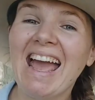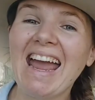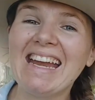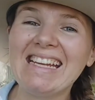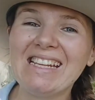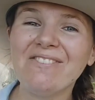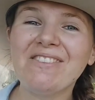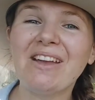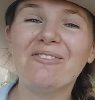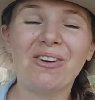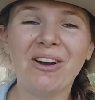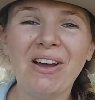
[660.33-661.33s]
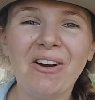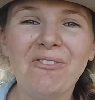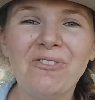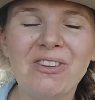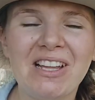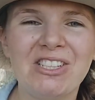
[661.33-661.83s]
And if they were
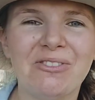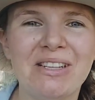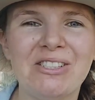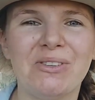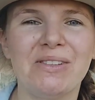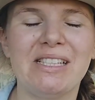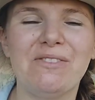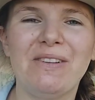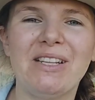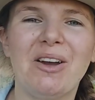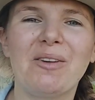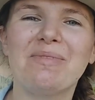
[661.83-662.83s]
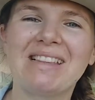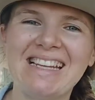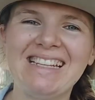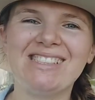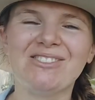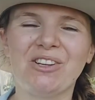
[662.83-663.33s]
helpful and you enjoyed this video,
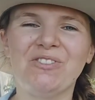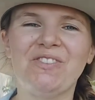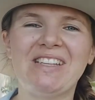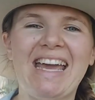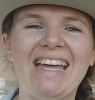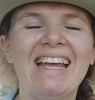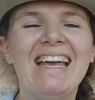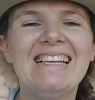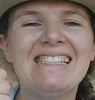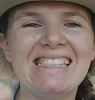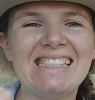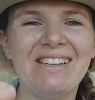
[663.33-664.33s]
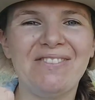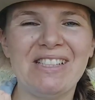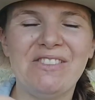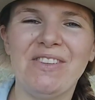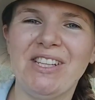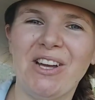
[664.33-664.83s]
please don't forget to give
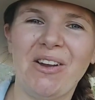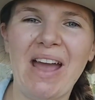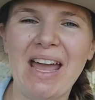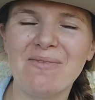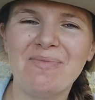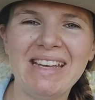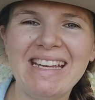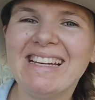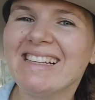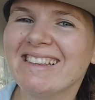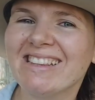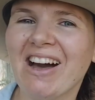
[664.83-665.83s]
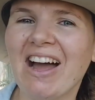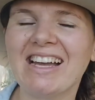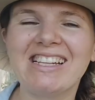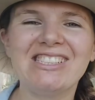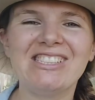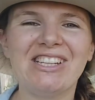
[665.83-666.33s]
this video a big
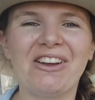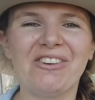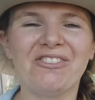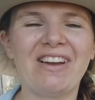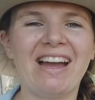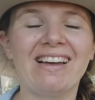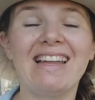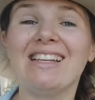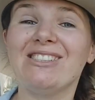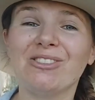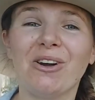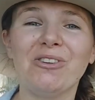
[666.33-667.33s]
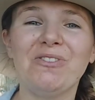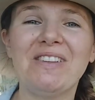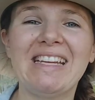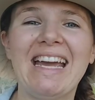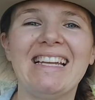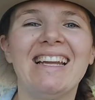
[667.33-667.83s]
like, share it around, and don't
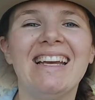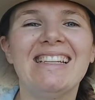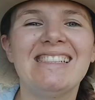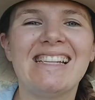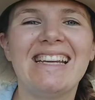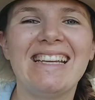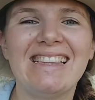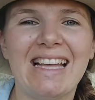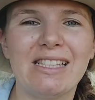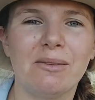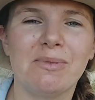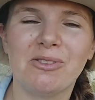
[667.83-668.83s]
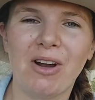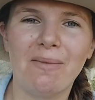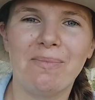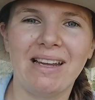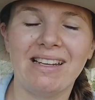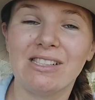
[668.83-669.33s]
forget to hit that subscribe
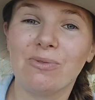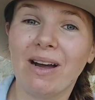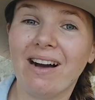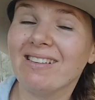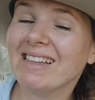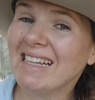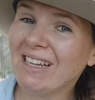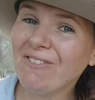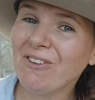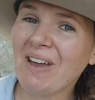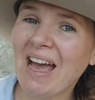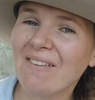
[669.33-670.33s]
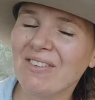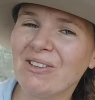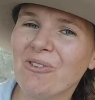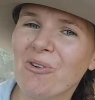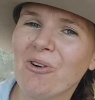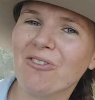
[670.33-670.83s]
button as well if you haven't
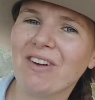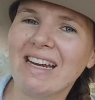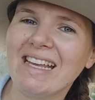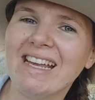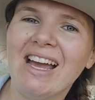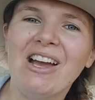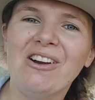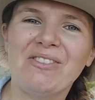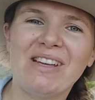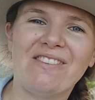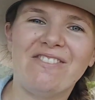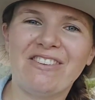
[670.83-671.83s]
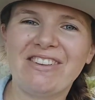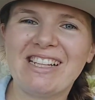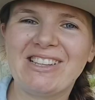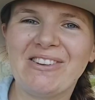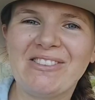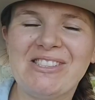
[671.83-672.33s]
already. We are very
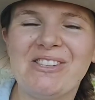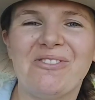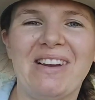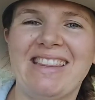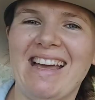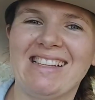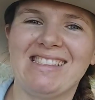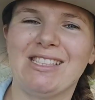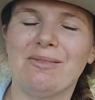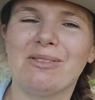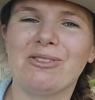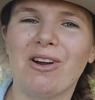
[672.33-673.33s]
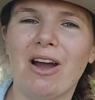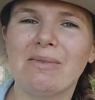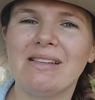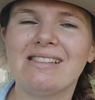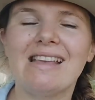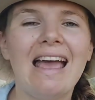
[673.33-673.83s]
close to 1,000
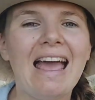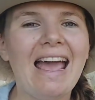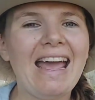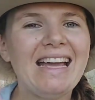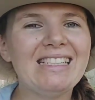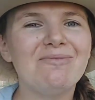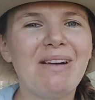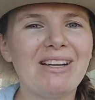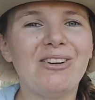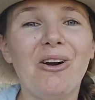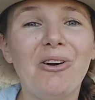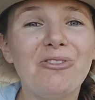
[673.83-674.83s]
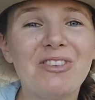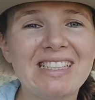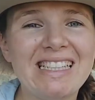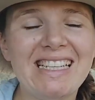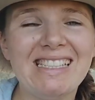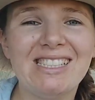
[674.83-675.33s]
subscribers, and my goal
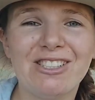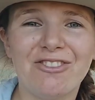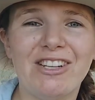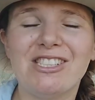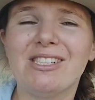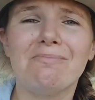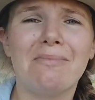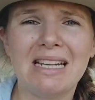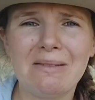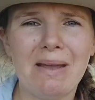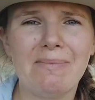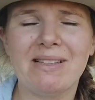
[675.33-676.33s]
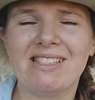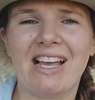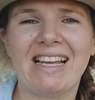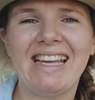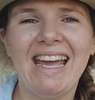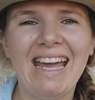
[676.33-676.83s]
really is to reach as many people as
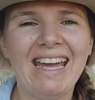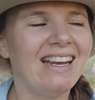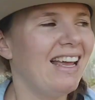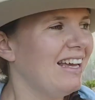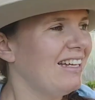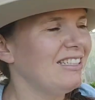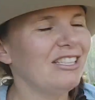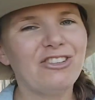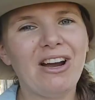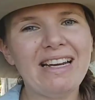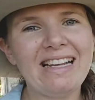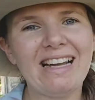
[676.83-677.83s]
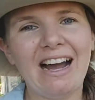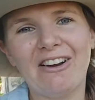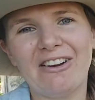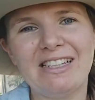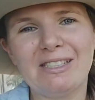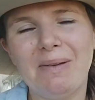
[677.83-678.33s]
I can to try and
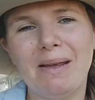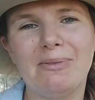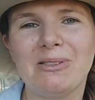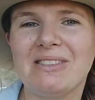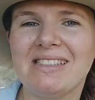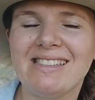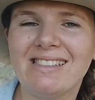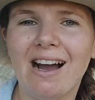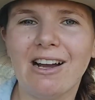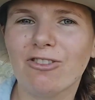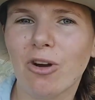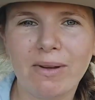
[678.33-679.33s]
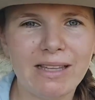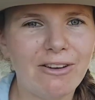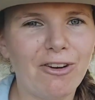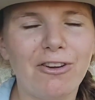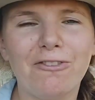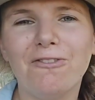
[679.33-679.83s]
encourage people to start growing
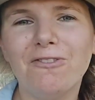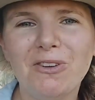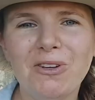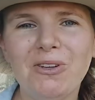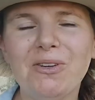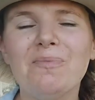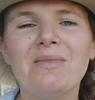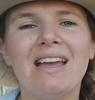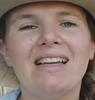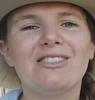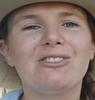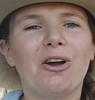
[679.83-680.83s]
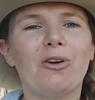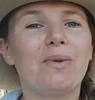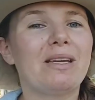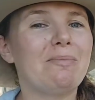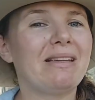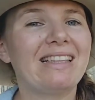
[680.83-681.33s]
their own food, so we
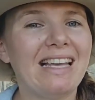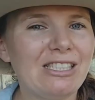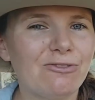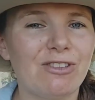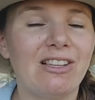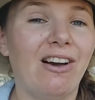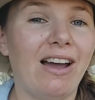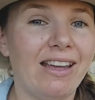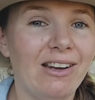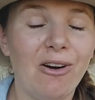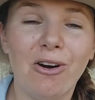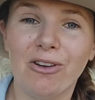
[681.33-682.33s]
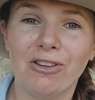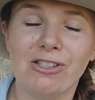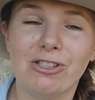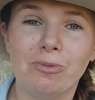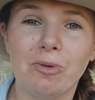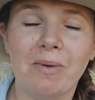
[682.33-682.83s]
can be less reliant on the
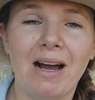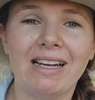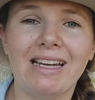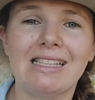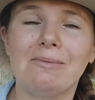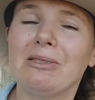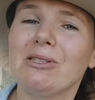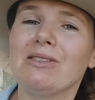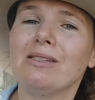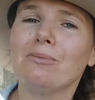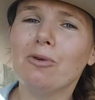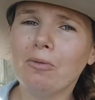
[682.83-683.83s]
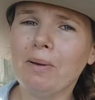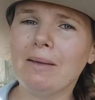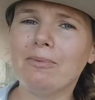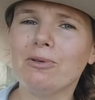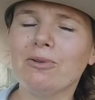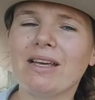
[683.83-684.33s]
supermarkets, because the more
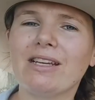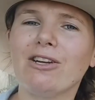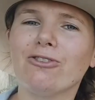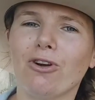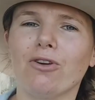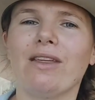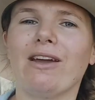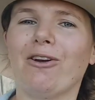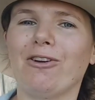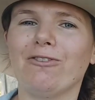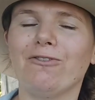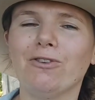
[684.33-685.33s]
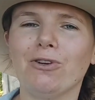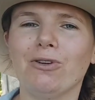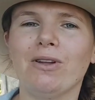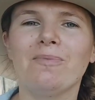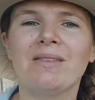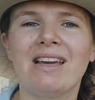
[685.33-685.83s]
people that can grow their own
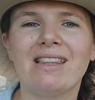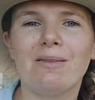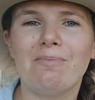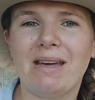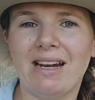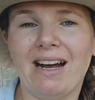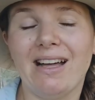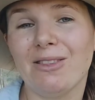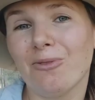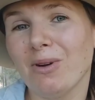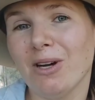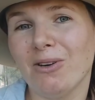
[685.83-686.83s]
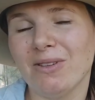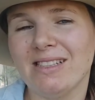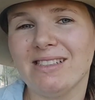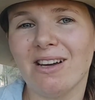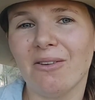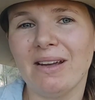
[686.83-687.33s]
food, the better the world
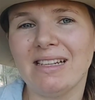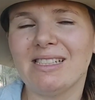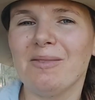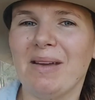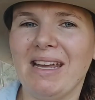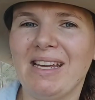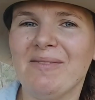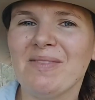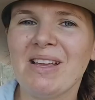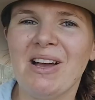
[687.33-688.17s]
is going to be.